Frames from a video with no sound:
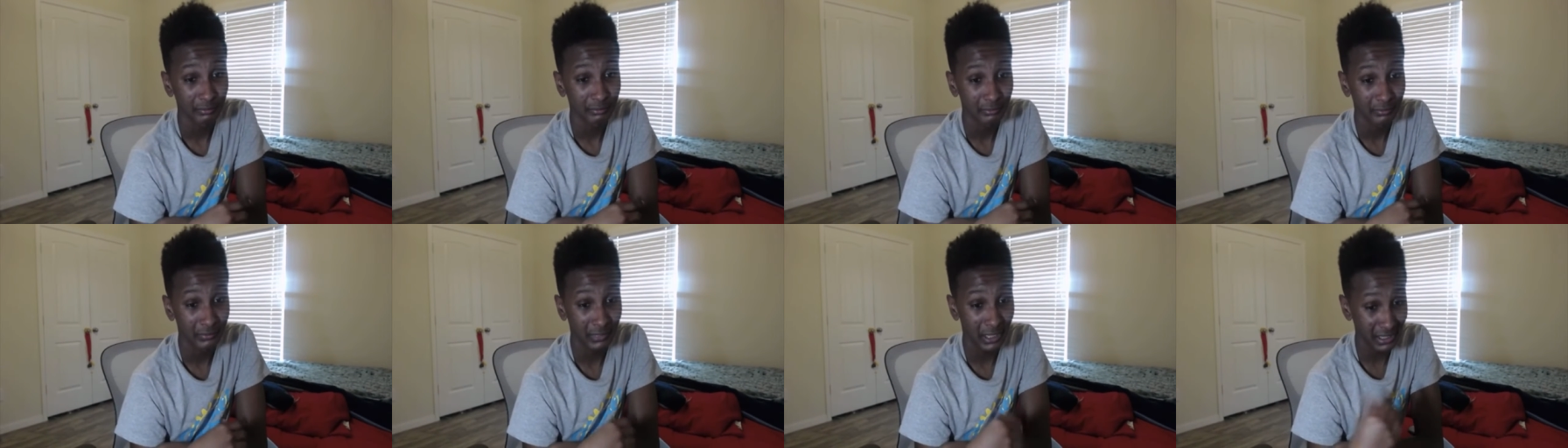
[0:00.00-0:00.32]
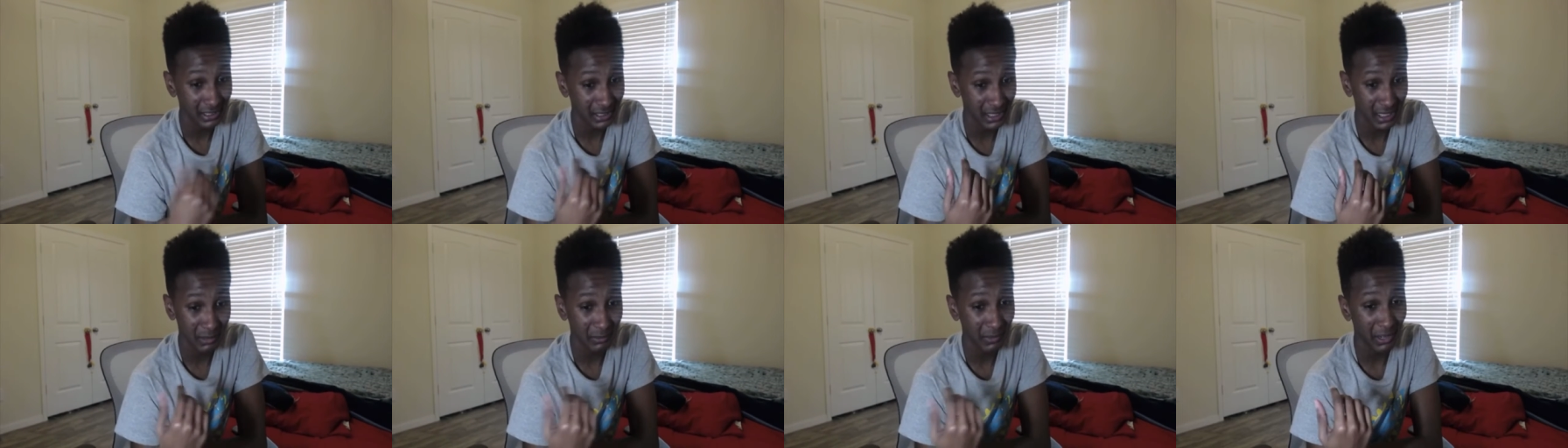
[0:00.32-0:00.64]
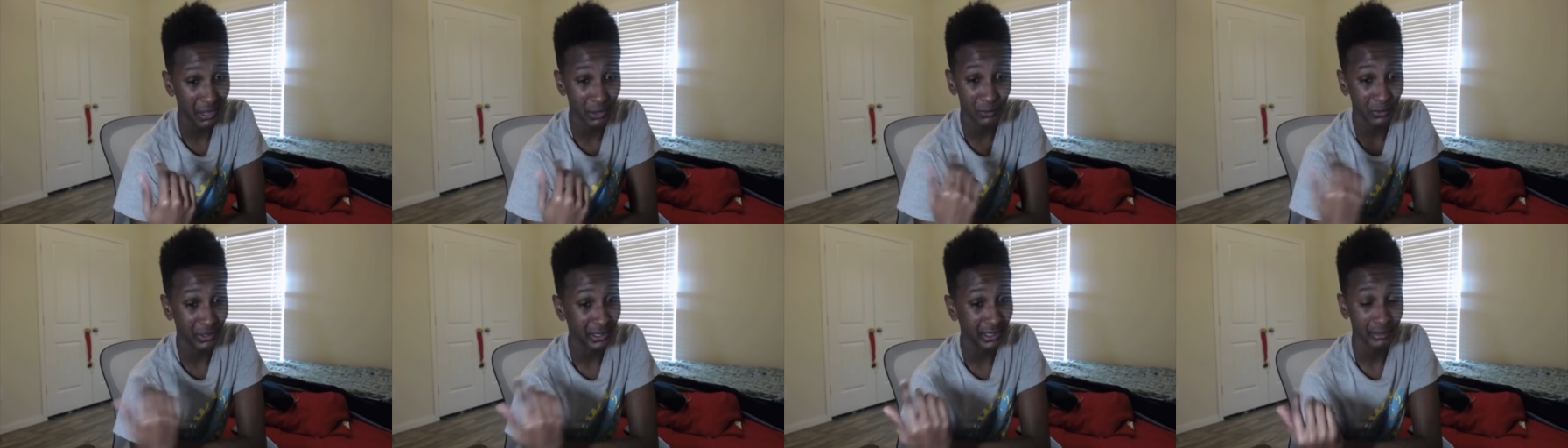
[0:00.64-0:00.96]
That team
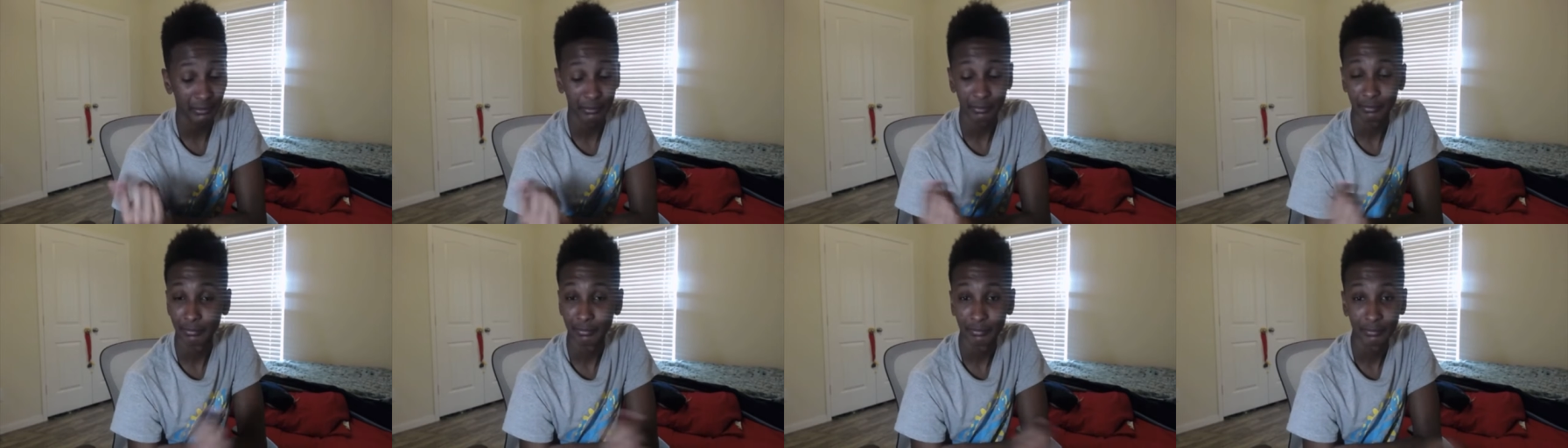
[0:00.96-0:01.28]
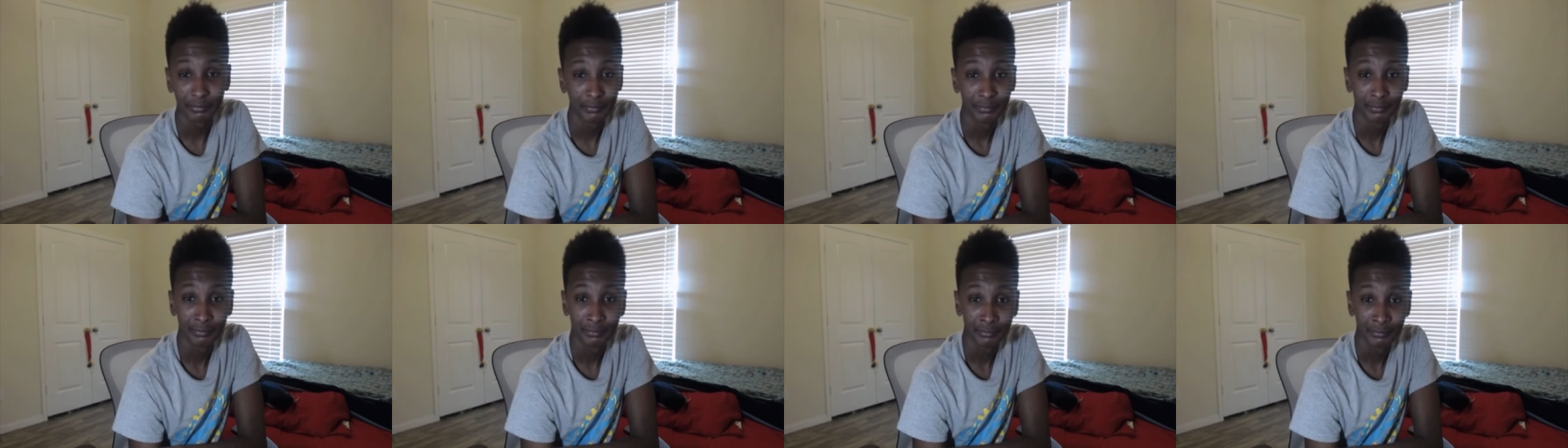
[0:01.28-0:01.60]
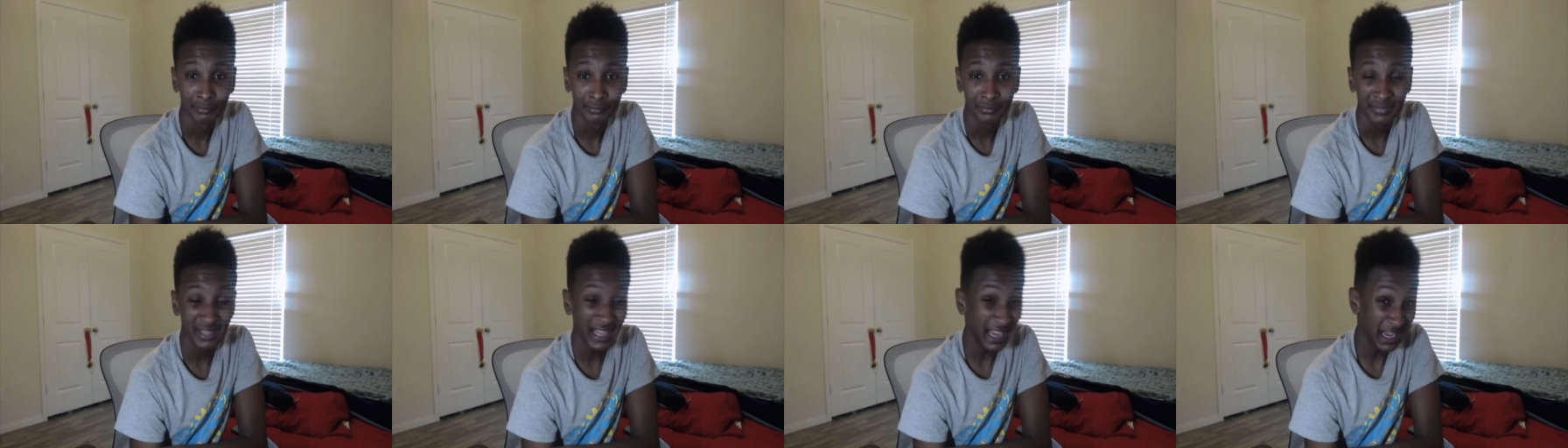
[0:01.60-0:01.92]
ain't winning.
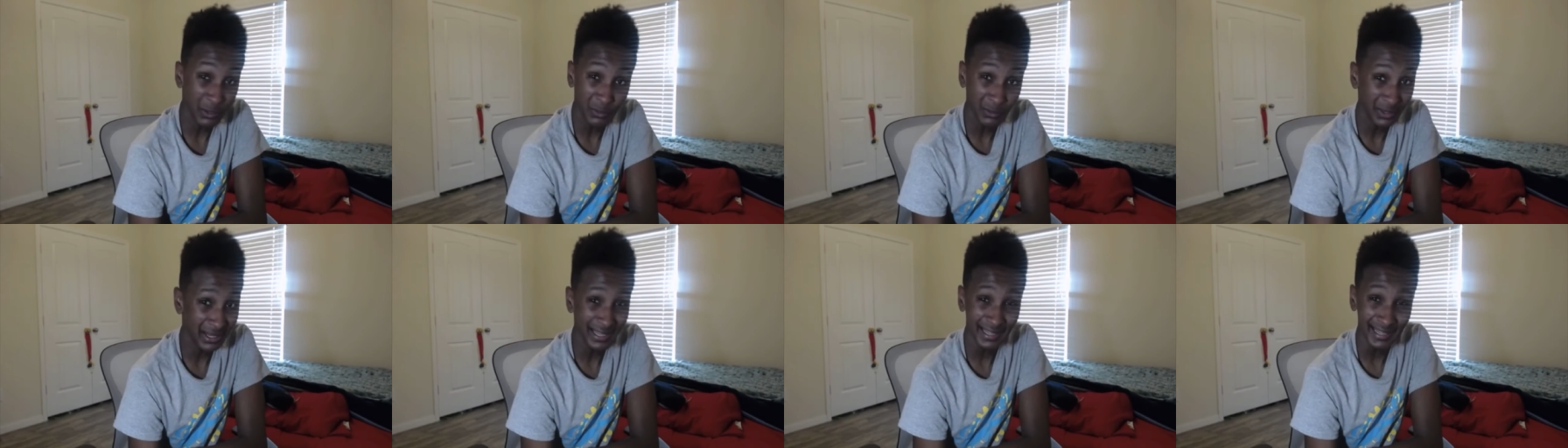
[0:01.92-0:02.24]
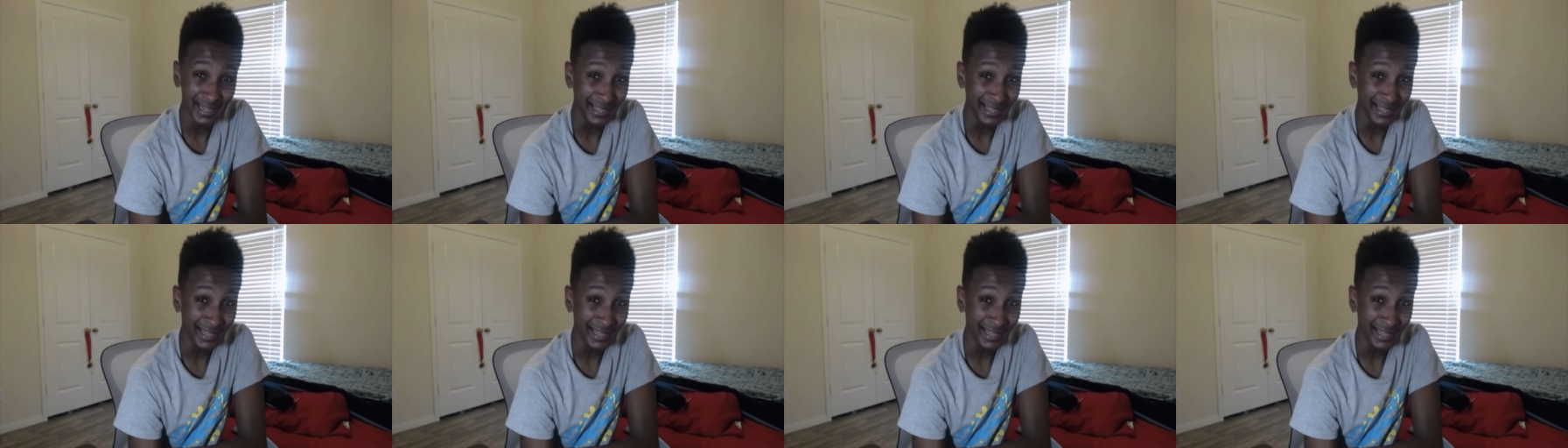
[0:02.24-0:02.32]
They ain't winning